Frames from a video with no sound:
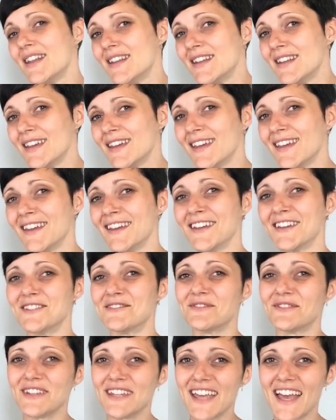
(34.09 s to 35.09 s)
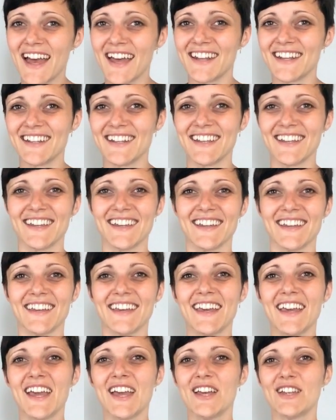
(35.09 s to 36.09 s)
editing and re
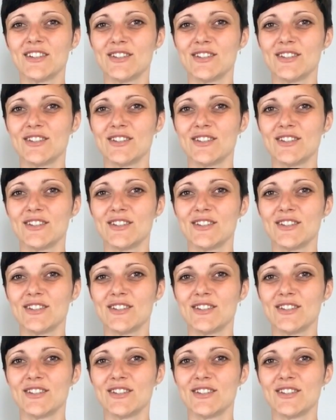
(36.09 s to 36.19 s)
editing